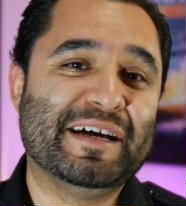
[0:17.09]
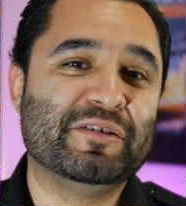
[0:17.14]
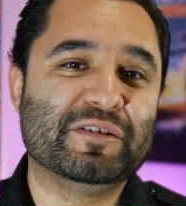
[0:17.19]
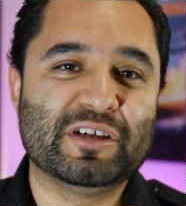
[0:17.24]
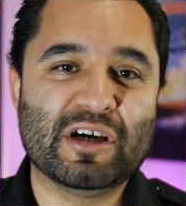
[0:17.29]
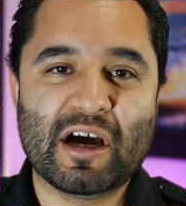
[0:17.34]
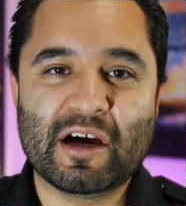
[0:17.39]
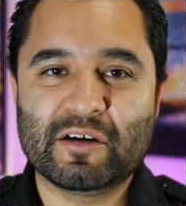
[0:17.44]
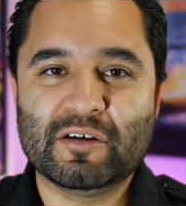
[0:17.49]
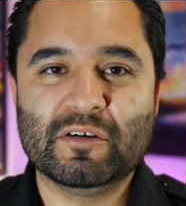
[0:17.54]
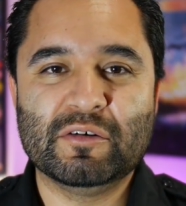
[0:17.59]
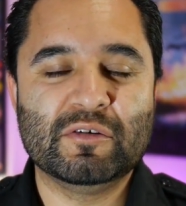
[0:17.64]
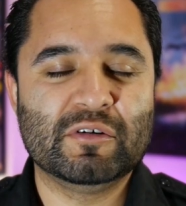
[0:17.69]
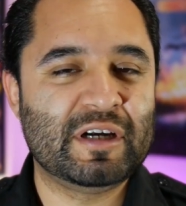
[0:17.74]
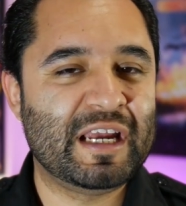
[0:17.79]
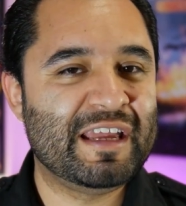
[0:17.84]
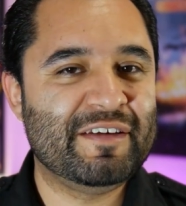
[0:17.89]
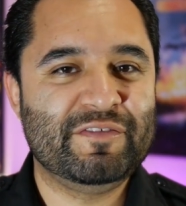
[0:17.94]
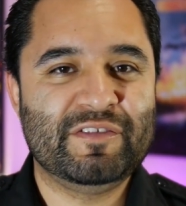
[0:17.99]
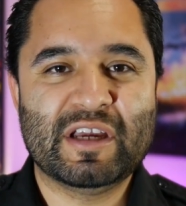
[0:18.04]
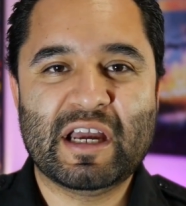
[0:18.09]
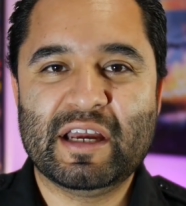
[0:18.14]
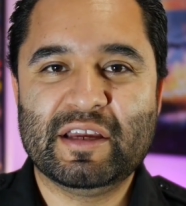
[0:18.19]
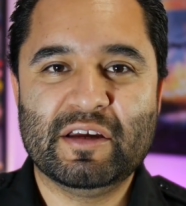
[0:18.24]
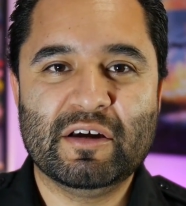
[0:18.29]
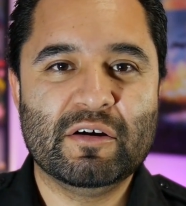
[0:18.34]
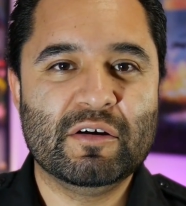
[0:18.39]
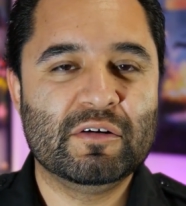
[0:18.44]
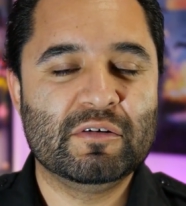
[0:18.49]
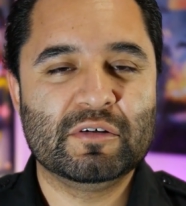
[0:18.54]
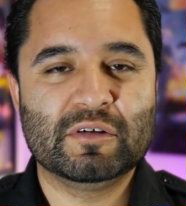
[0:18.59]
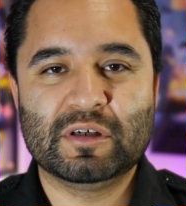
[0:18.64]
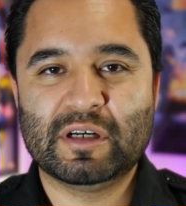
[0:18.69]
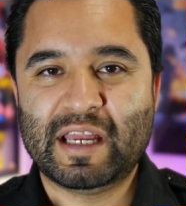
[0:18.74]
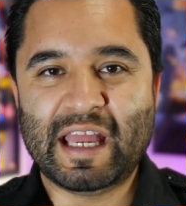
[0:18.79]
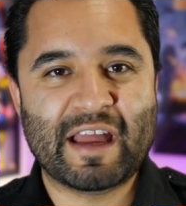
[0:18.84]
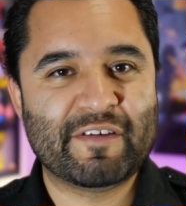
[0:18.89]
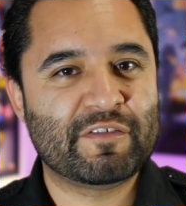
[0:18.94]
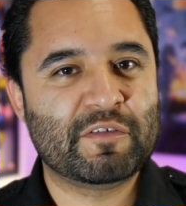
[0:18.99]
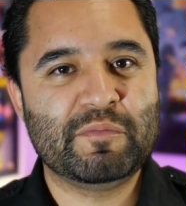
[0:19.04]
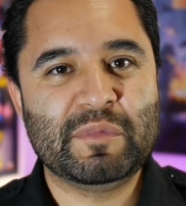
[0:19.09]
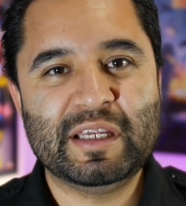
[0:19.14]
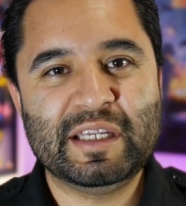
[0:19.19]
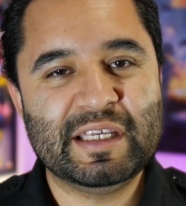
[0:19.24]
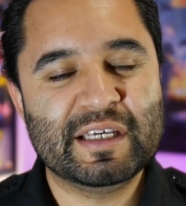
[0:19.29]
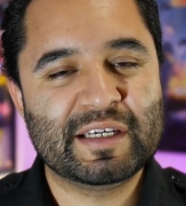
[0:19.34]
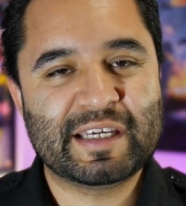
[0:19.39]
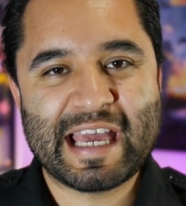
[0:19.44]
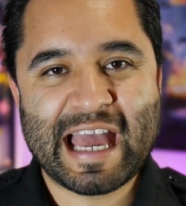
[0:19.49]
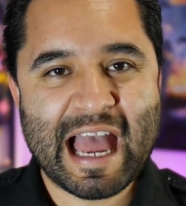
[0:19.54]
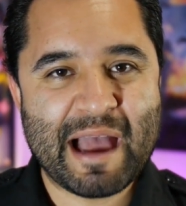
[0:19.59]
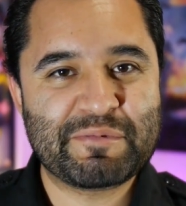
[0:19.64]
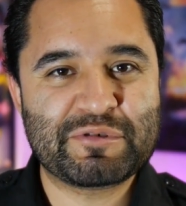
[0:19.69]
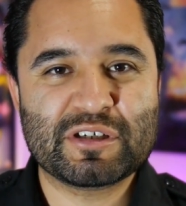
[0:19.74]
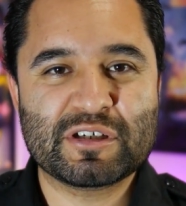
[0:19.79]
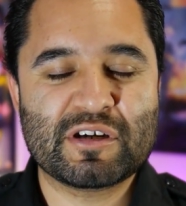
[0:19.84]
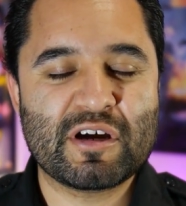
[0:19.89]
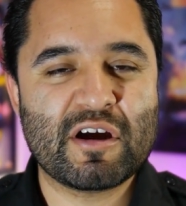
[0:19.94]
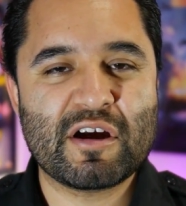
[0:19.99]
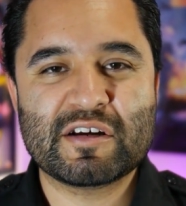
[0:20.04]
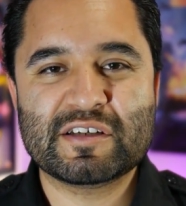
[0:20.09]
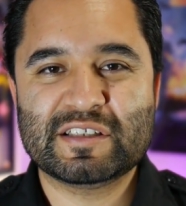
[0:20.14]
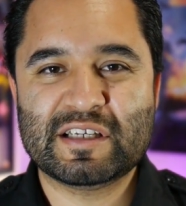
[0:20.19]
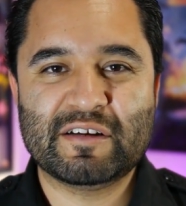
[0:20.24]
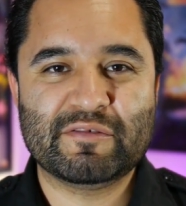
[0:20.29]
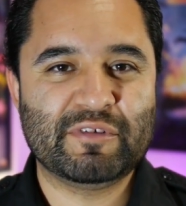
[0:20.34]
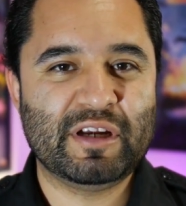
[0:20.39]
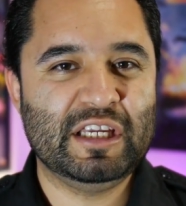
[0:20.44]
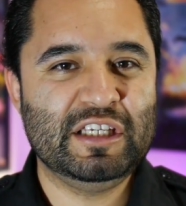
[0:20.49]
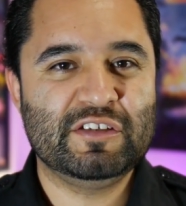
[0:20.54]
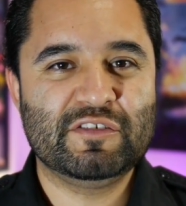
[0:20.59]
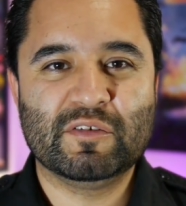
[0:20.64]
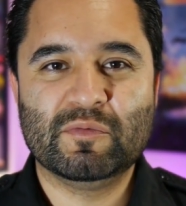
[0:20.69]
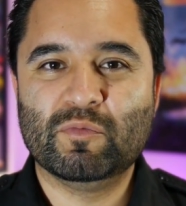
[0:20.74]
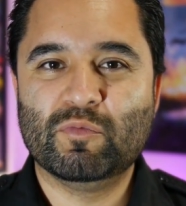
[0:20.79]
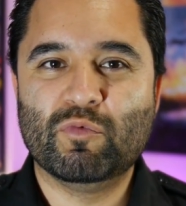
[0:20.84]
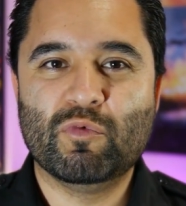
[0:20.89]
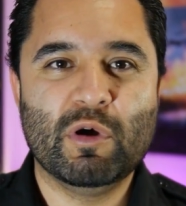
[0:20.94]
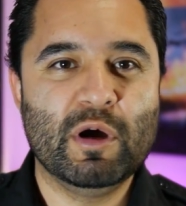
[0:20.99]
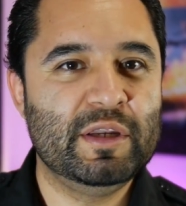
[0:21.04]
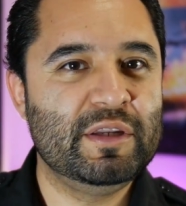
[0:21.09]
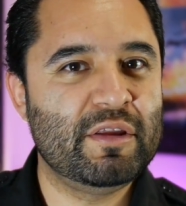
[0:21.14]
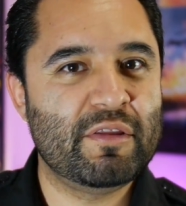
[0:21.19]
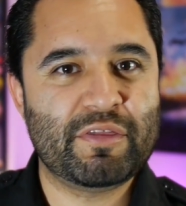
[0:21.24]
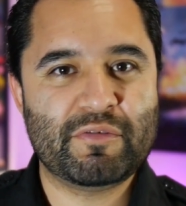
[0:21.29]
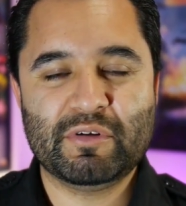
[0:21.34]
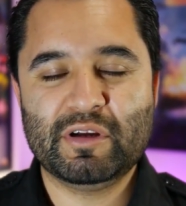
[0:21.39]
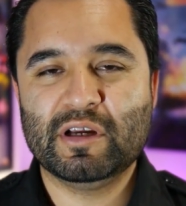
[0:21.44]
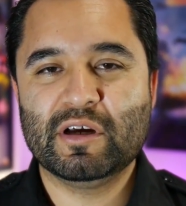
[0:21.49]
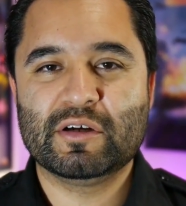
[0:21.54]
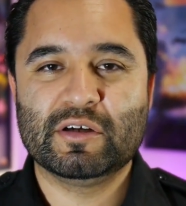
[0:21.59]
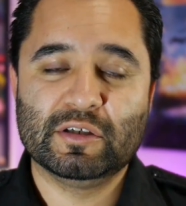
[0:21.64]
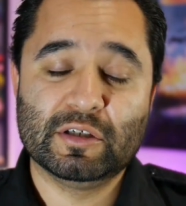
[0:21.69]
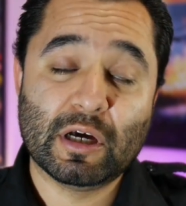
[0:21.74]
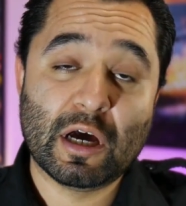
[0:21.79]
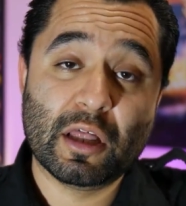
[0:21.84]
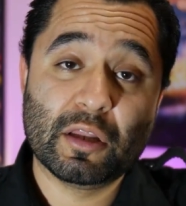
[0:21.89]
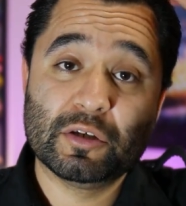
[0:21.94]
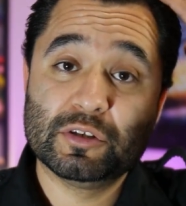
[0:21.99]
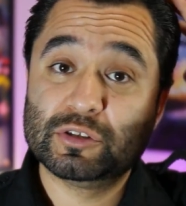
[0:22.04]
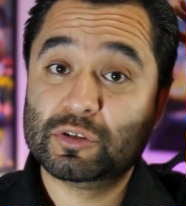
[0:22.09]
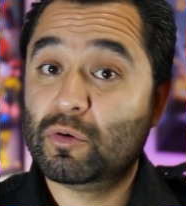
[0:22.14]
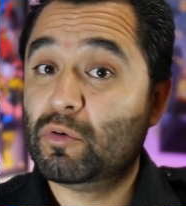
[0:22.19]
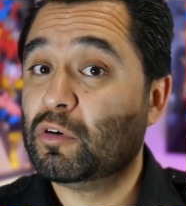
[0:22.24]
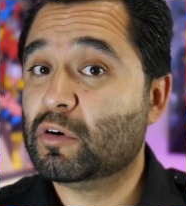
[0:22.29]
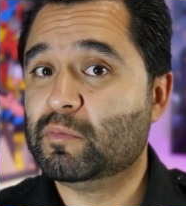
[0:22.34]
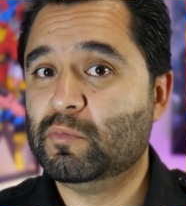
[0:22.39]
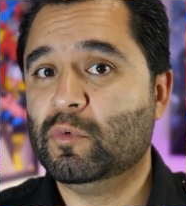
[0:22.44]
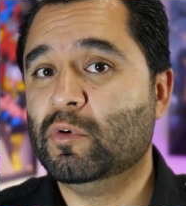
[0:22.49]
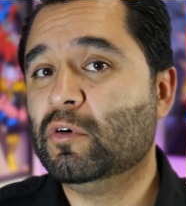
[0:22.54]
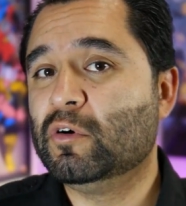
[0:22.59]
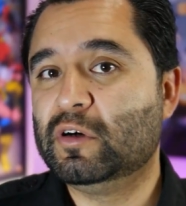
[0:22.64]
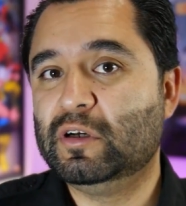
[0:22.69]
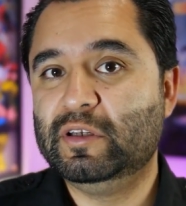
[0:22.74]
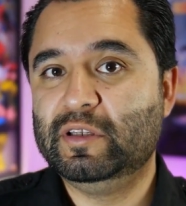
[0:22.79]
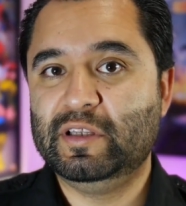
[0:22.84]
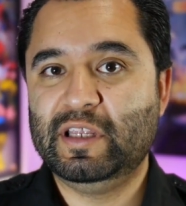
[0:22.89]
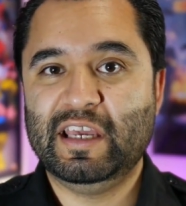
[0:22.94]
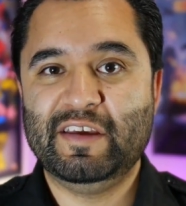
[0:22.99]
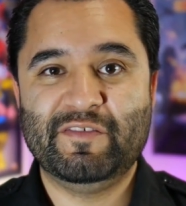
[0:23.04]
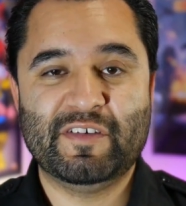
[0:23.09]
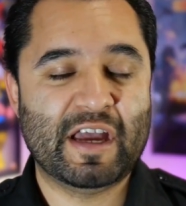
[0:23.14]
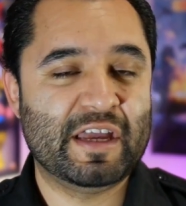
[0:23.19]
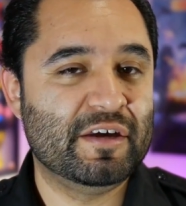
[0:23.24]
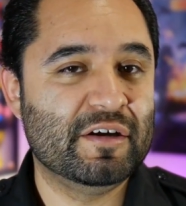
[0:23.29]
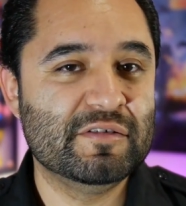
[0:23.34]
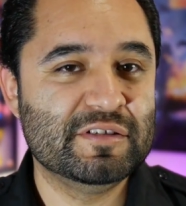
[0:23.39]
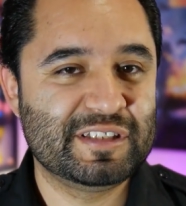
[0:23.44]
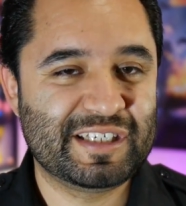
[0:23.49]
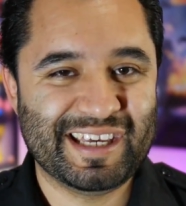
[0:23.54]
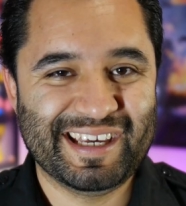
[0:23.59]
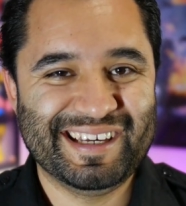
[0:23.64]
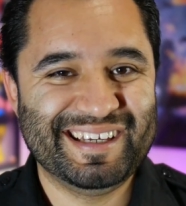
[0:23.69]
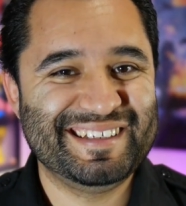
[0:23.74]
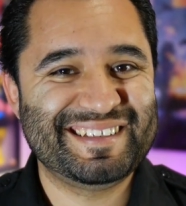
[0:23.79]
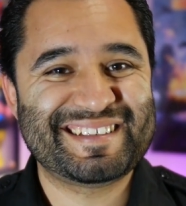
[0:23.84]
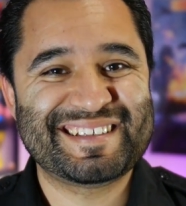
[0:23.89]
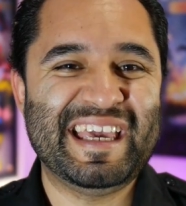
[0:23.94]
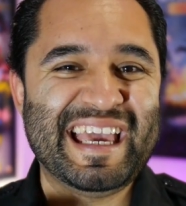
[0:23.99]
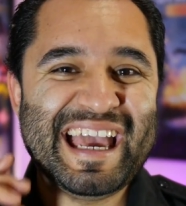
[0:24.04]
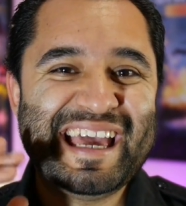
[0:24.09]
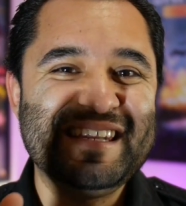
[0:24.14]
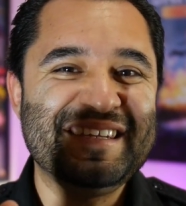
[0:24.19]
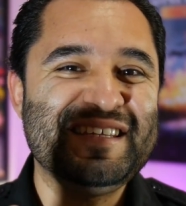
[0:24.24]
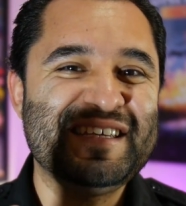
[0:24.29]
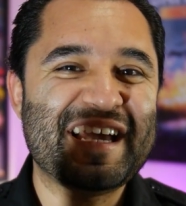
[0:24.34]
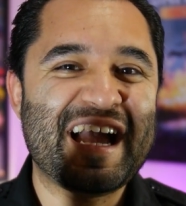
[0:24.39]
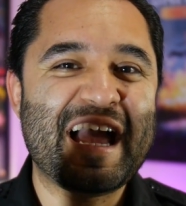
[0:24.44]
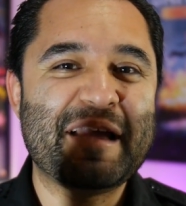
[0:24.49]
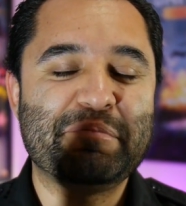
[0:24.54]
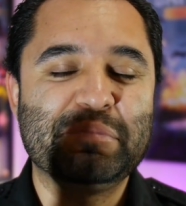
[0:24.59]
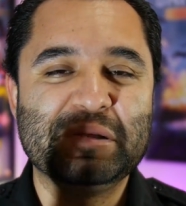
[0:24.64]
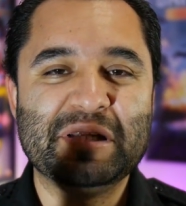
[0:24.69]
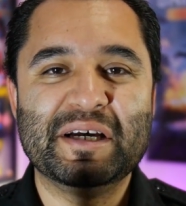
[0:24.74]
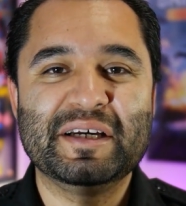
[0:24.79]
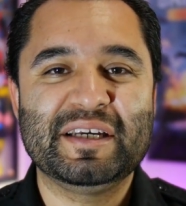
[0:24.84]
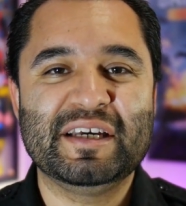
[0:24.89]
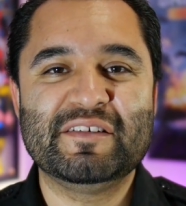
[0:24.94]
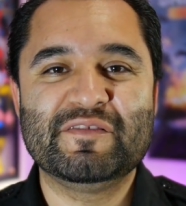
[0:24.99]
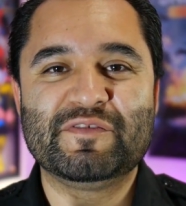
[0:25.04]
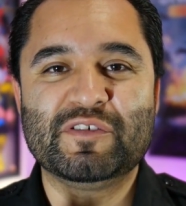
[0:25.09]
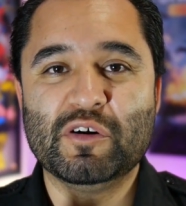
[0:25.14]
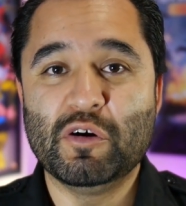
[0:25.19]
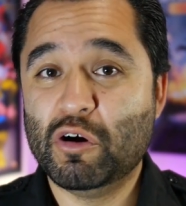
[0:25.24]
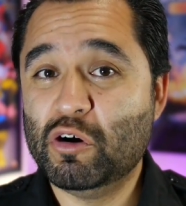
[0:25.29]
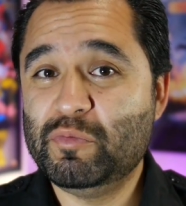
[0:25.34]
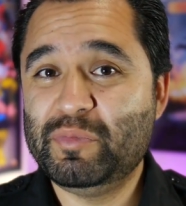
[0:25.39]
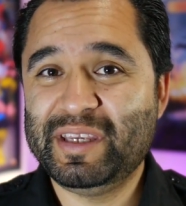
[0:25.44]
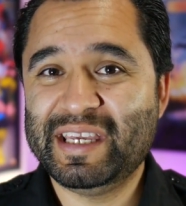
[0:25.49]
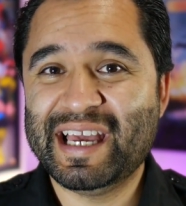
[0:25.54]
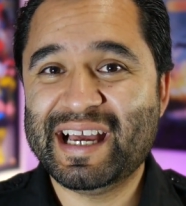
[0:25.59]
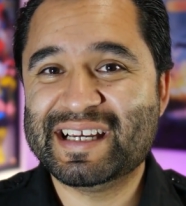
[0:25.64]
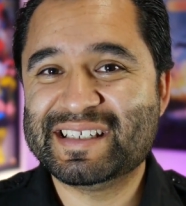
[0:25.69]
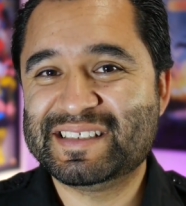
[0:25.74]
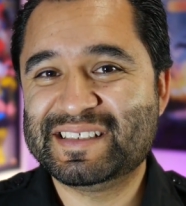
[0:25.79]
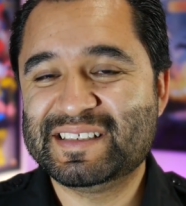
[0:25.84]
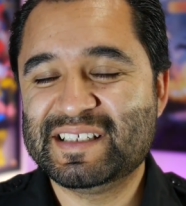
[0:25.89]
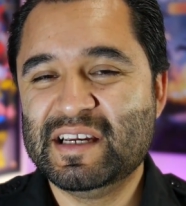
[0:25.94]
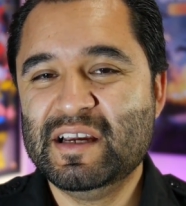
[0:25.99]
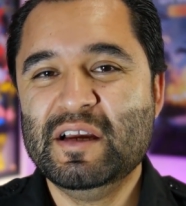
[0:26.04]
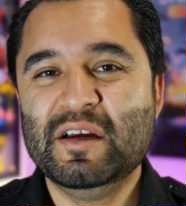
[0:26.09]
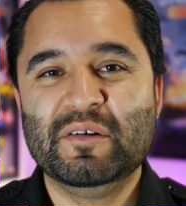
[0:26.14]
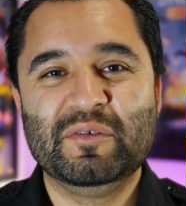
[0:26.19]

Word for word: Elgato or A V I O or AverMedia capture cards that range from one to three hundred dollars or more in the A V I O's case, the N D I plugin for O B S